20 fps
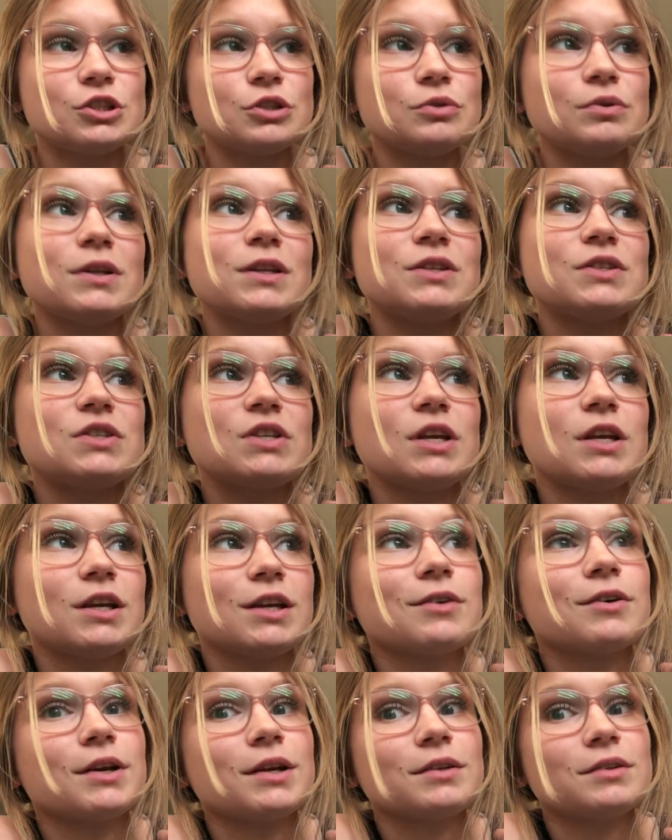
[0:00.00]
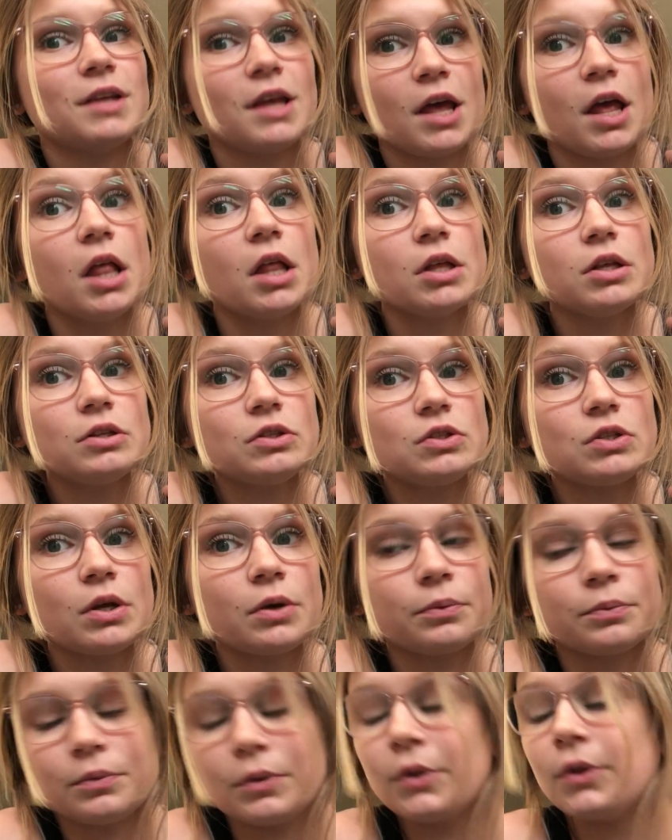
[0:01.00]
who needs to hear it. So,
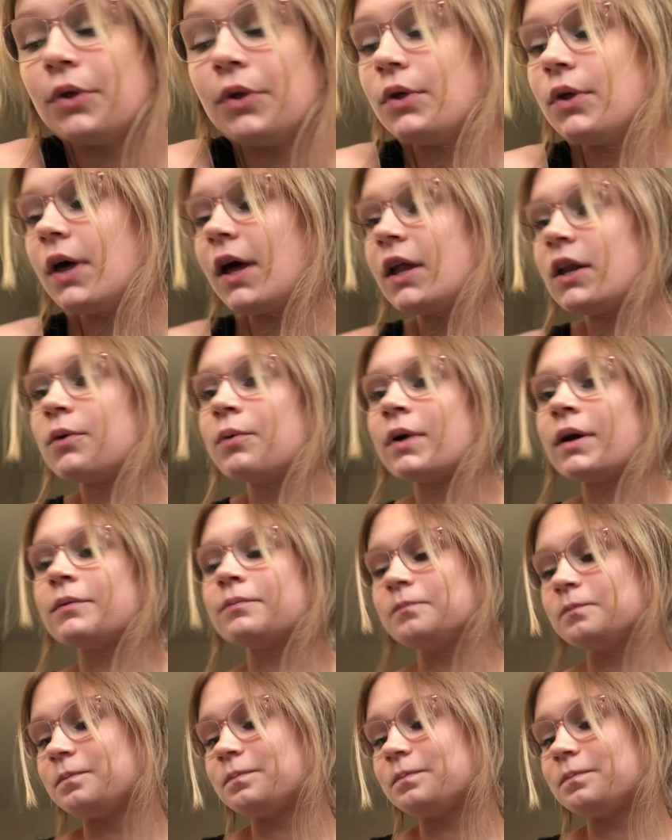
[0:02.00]
anyway,